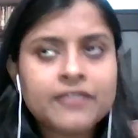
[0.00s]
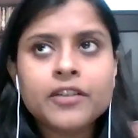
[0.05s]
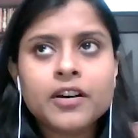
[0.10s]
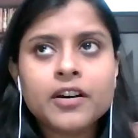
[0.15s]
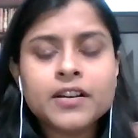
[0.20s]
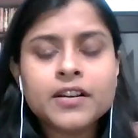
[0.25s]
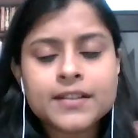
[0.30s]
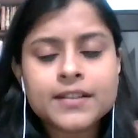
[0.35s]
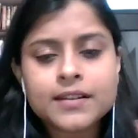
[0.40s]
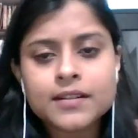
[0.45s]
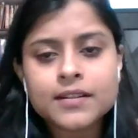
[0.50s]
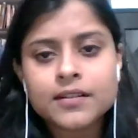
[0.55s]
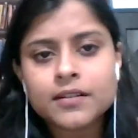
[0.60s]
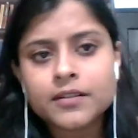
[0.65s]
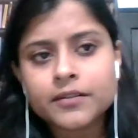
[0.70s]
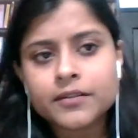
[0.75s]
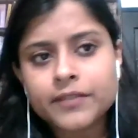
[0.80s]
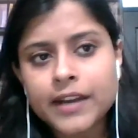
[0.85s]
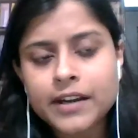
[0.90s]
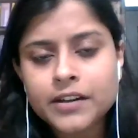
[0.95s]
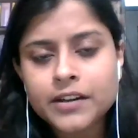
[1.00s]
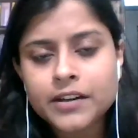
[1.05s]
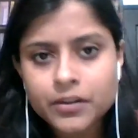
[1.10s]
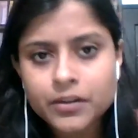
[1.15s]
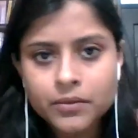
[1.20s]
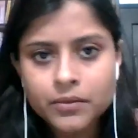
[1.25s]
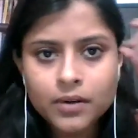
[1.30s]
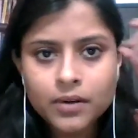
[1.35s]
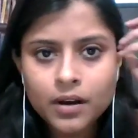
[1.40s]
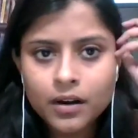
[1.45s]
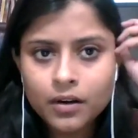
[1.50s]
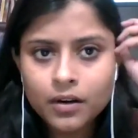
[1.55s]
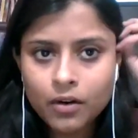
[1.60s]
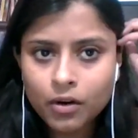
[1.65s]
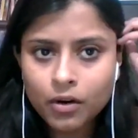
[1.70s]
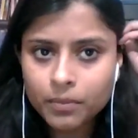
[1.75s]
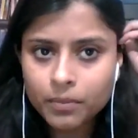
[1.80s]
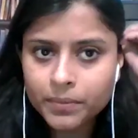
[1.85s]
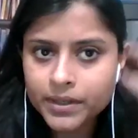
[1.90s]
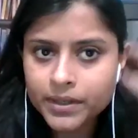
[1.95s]
first went to a
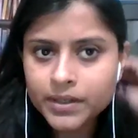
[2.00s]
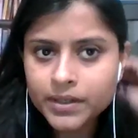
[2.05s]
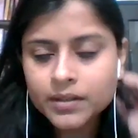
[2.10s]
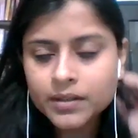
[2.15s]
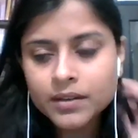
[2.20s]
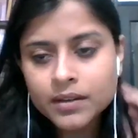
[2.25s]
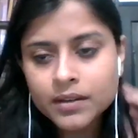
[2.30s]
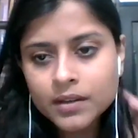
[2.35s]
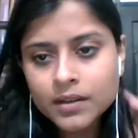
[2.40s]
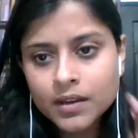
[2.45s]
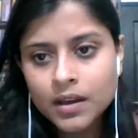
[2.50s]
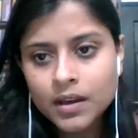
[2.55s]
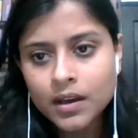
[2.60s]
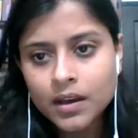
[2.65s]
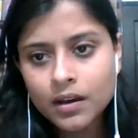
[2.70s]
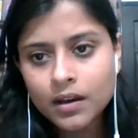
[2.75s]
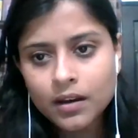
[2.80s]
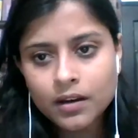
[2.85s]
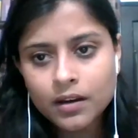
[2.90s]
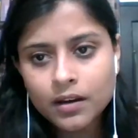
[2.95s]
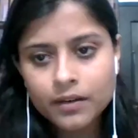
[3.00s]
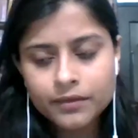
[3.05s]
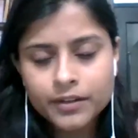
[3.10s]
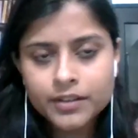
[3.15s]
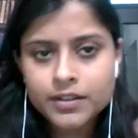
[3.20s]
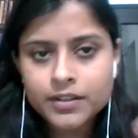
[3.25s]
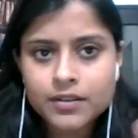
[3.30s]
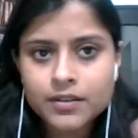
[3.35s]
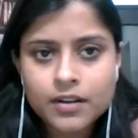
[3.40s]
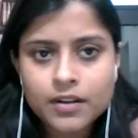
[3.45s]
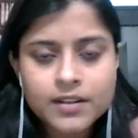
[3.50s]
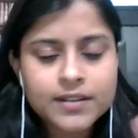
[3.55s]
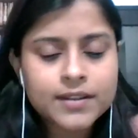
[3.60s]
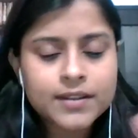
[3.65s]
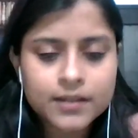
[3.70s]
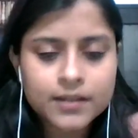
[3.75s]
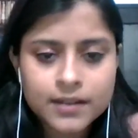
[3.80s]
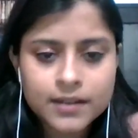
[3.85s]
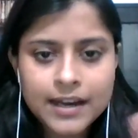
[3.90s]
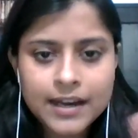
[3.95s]
corporate. Which is called
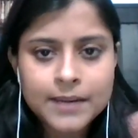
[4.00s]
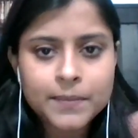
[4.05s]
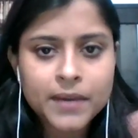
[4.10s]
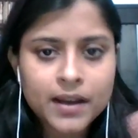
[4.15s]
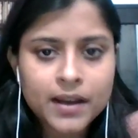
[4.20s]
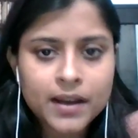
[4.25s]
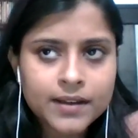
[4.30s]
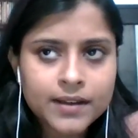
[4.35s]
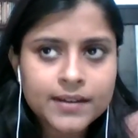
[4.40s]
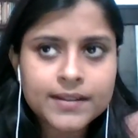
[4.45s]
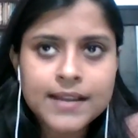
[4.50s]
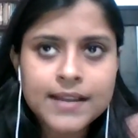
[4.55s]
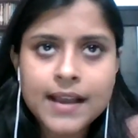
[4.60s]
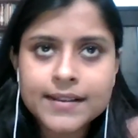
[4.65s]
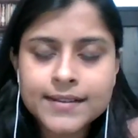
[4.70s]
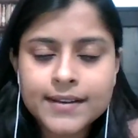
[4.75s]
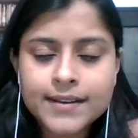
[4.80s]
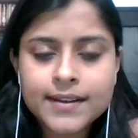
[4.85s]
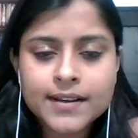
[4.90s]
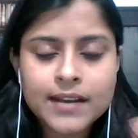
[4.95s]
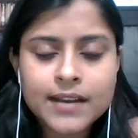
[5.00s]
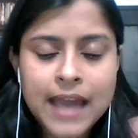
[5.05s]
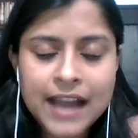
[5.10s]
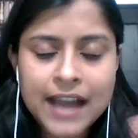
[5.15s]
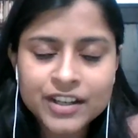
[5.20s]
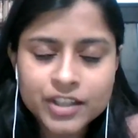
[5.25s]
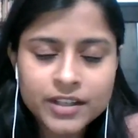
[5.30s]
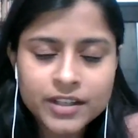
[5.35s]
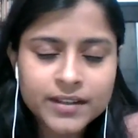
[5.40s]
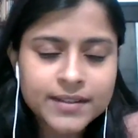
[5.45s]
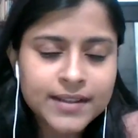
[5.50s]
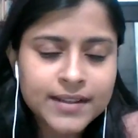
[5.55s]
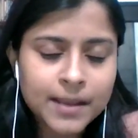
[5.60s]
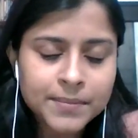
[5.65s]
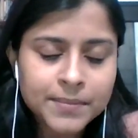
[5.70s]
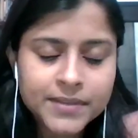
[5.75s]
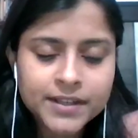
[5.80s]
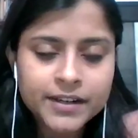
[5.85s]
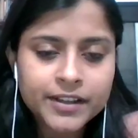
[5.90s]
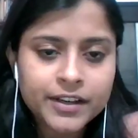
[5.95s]
Sterlite Power. It's actually a
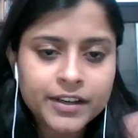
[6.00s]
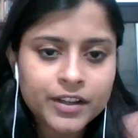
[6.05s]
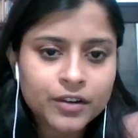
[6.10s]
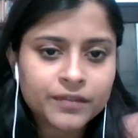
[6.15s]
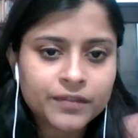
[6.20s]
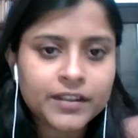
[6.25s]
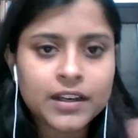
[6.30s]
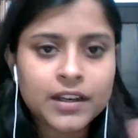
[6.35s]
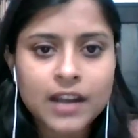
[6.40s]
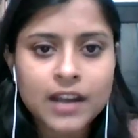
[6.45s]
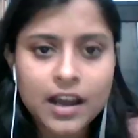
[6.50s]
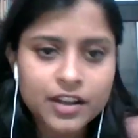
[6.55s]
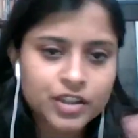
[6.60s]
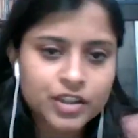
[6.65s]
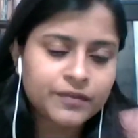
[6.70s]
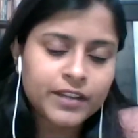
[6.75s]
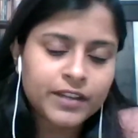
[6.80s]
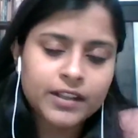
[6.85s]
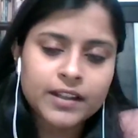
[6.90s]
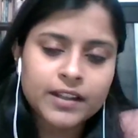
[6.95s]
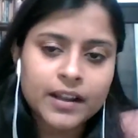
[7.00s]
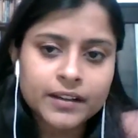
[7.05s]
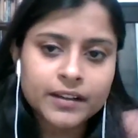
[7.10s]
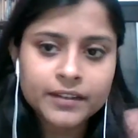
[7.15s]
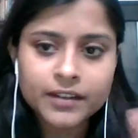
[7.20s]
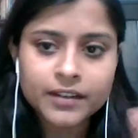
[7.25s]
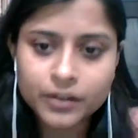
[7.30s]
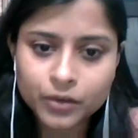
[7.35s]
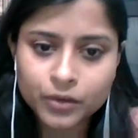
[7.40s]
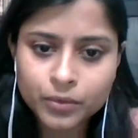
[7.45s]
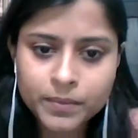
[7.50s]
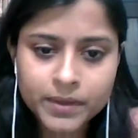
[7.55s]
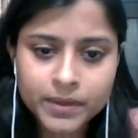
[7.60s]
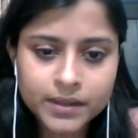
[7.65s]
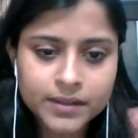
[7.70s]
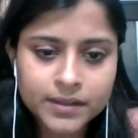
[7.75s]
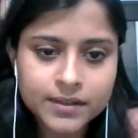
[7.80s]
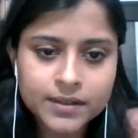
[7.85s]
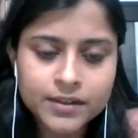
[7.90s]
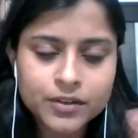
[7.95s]
subsidiary of the larger Vedanta Group.
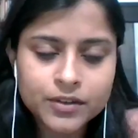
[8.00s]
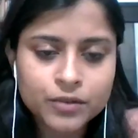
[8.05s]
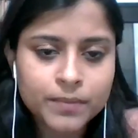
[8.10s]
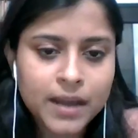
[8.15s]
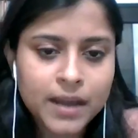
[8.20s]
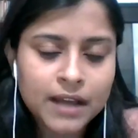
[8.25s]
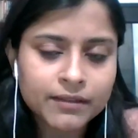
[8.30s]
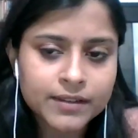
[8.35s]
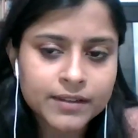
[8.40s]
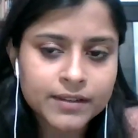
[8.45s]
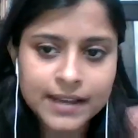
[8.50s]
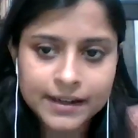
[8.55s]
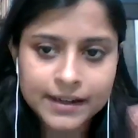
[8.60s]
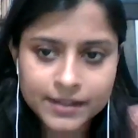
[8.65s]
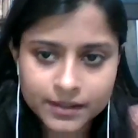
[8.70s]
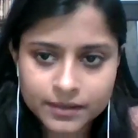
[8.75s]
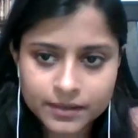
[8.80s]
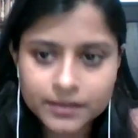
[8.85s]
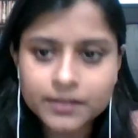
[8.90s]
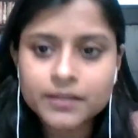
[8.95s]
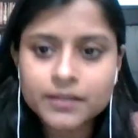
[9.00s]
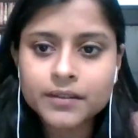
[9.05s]
It is into power right. sector.